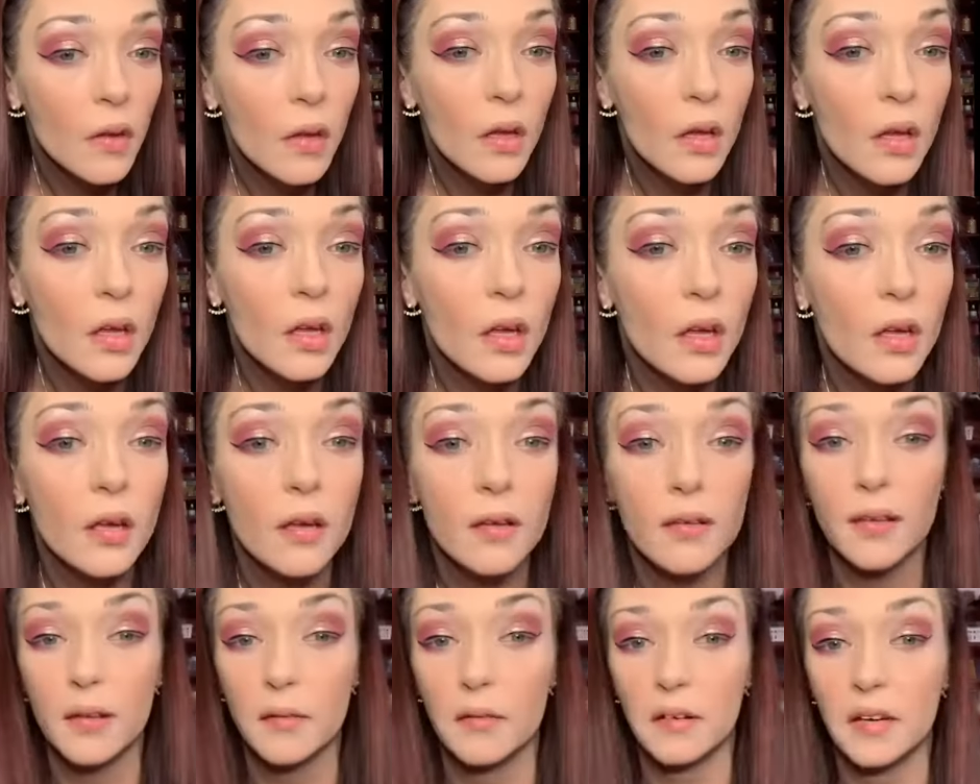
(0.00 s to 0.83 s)
Yeah,
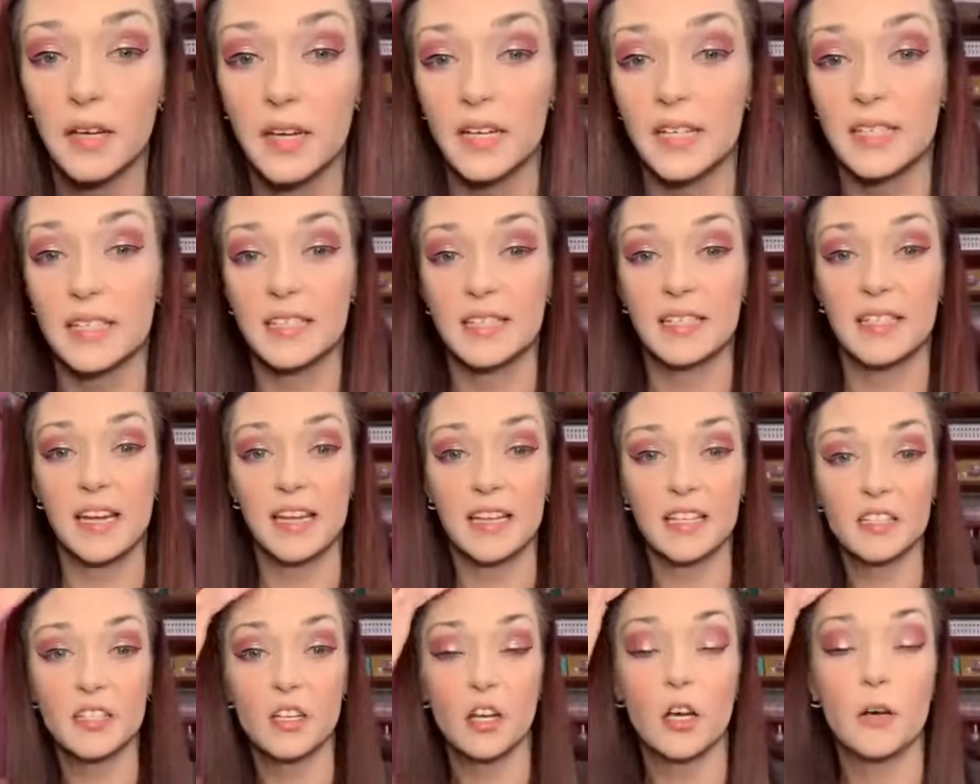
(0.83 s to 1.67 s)
that one kind of
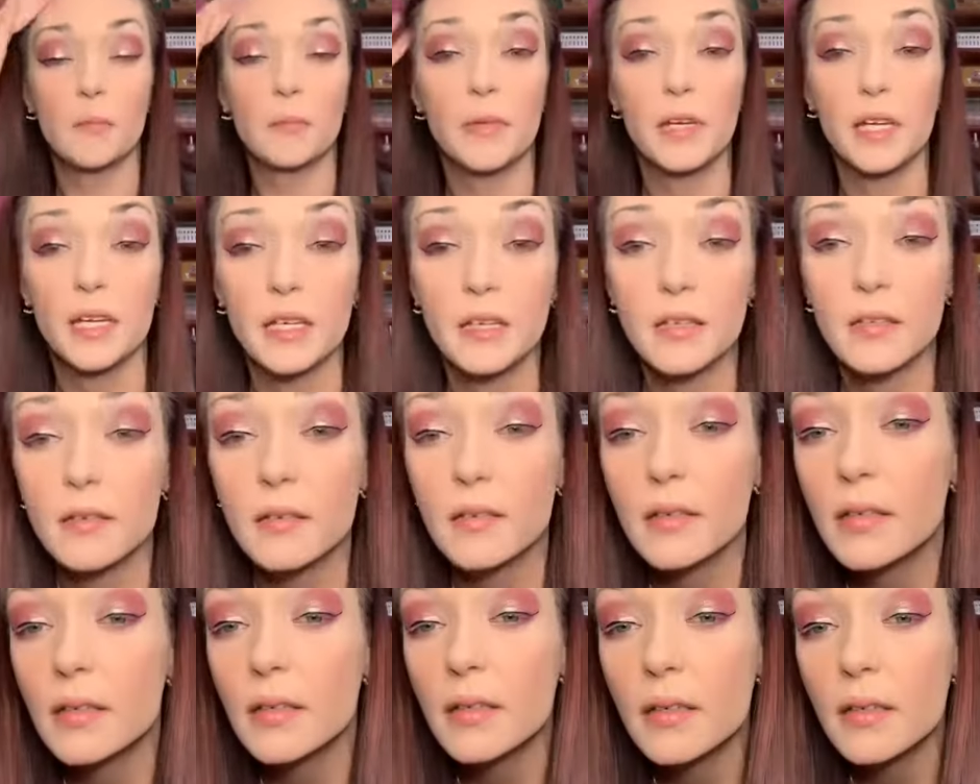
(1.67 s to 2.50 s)
snaked on me.
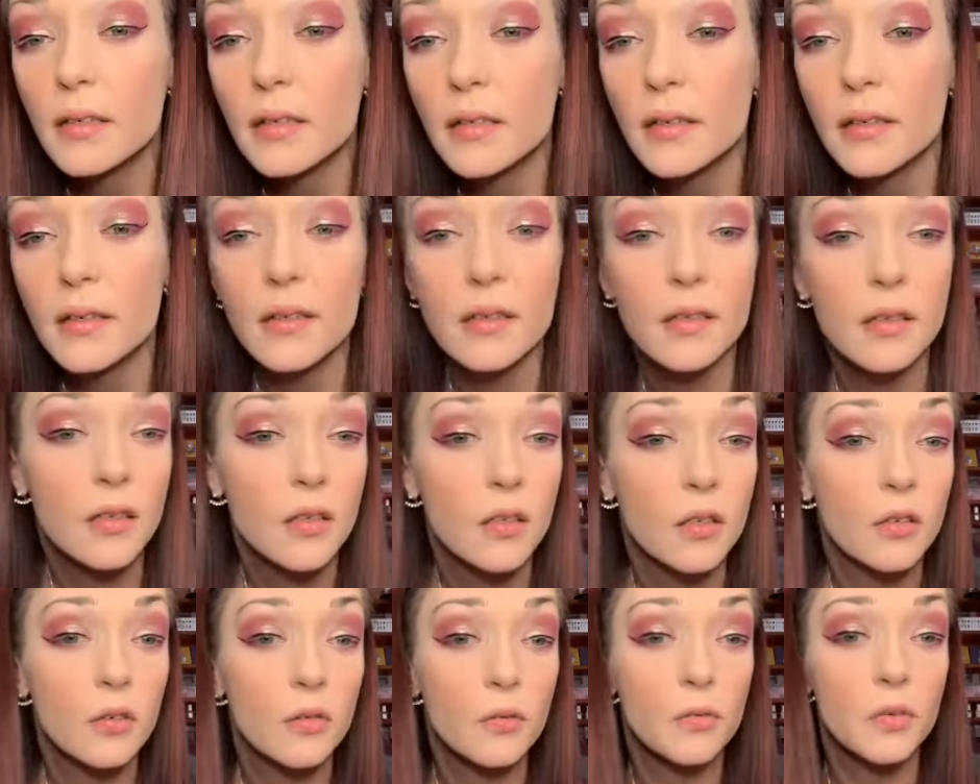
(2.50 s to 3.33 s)

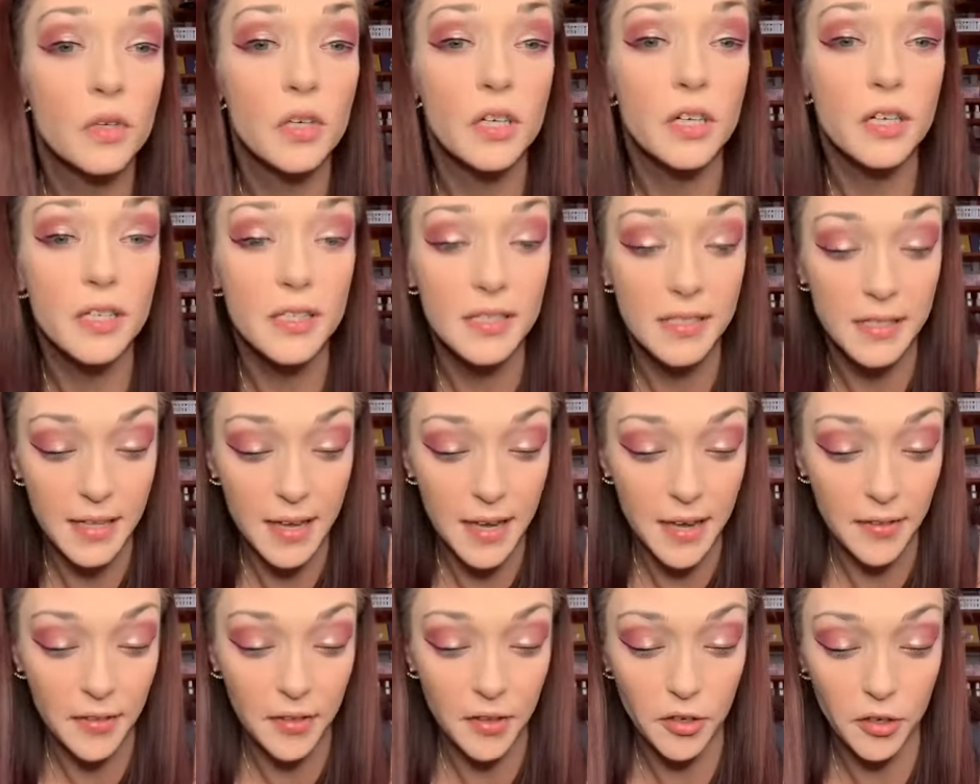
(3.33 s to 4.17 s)
When it does
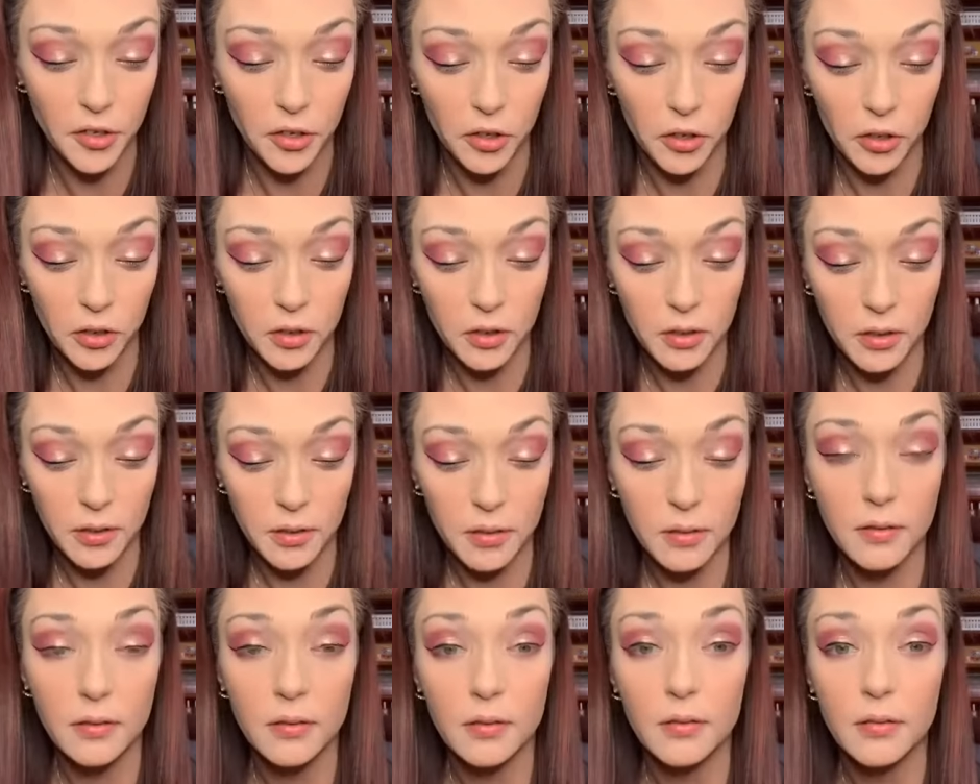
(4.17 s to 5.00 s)
that, then you're
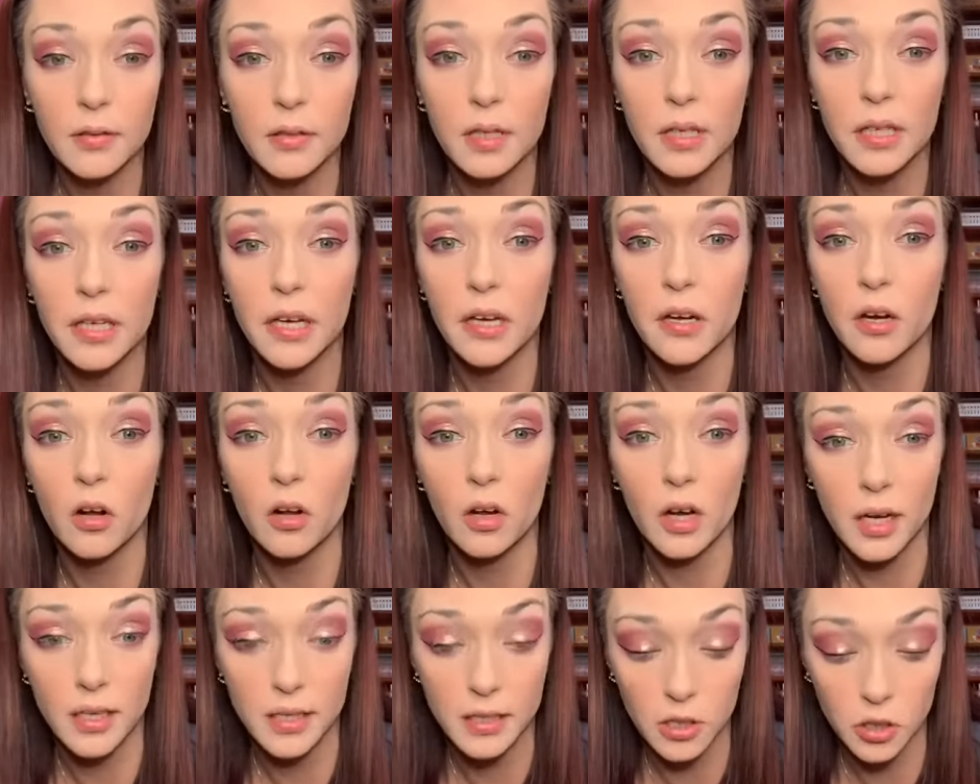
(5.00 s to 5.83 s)
in all
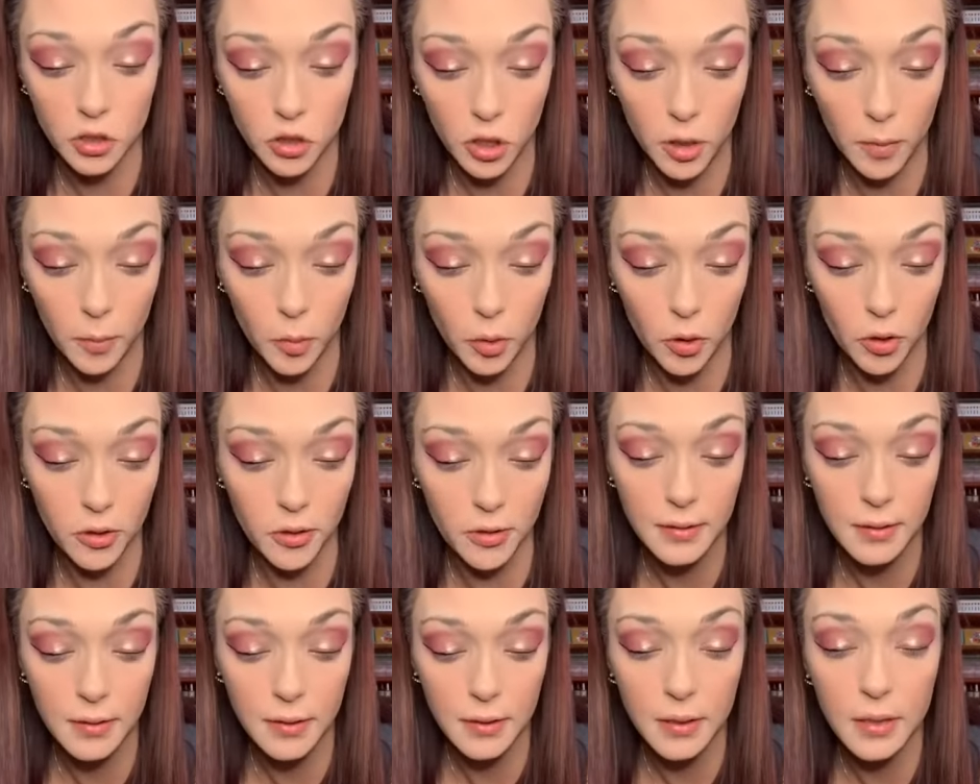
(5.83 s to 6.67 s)
kinds of trouble.
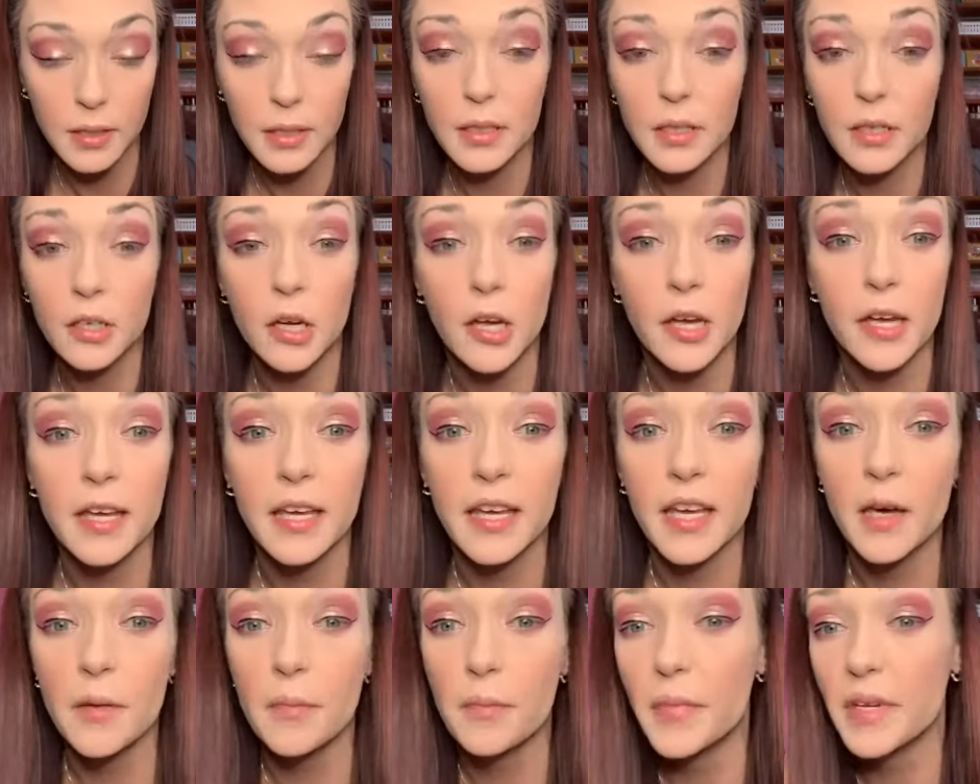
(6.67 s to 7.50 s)
You can
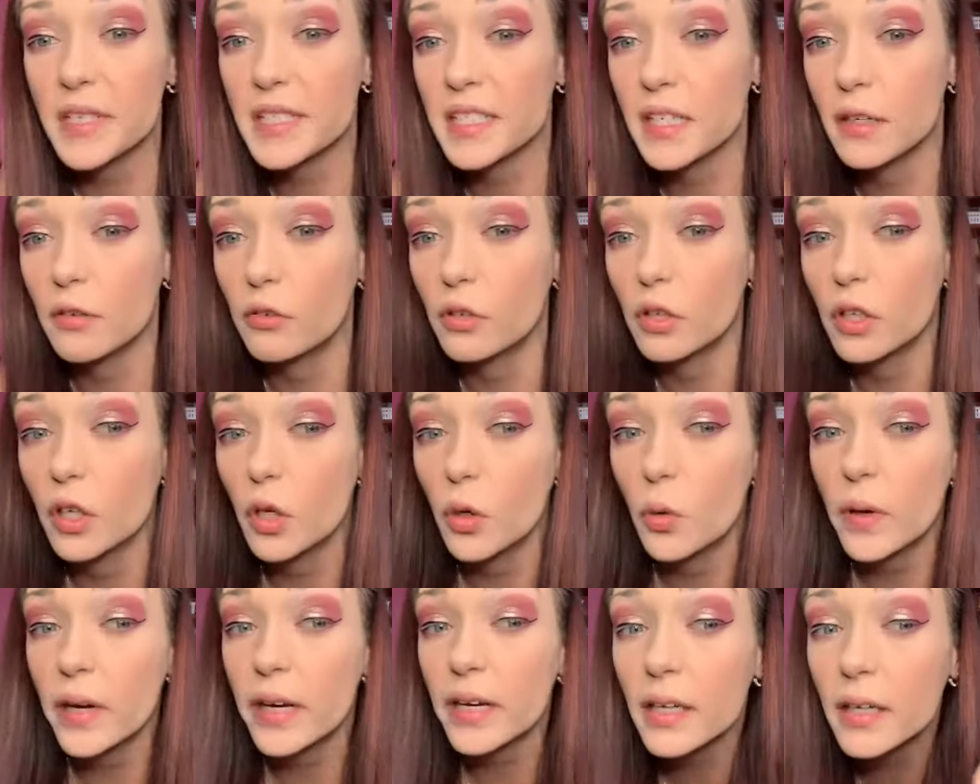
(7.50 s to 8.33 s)
get messy really
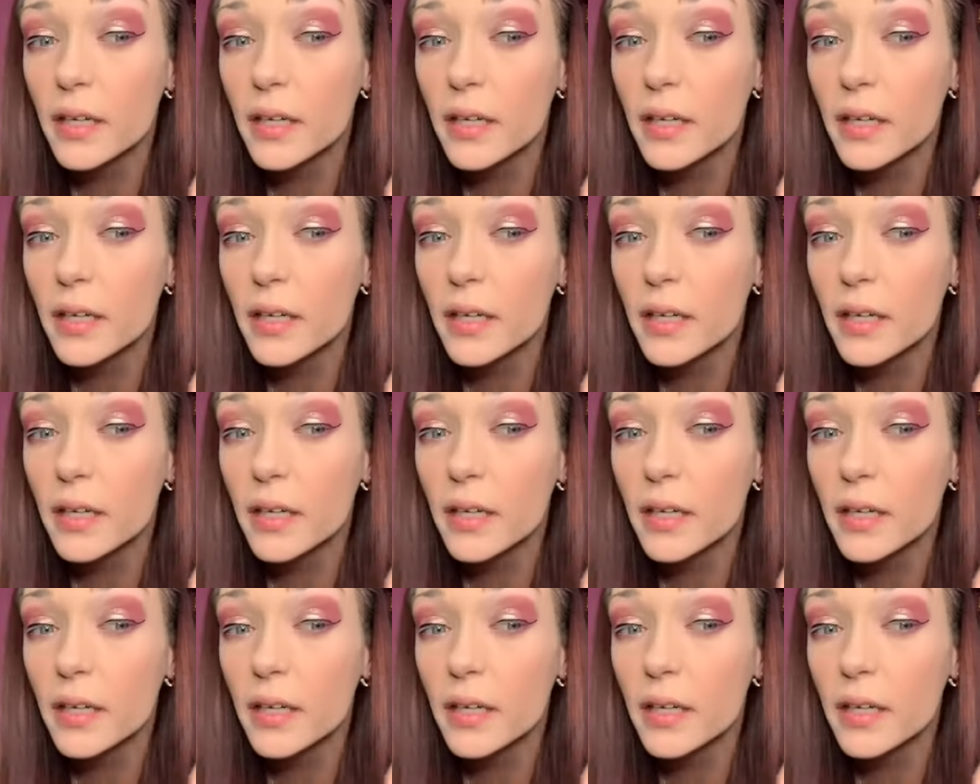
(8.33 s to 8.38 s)
quick.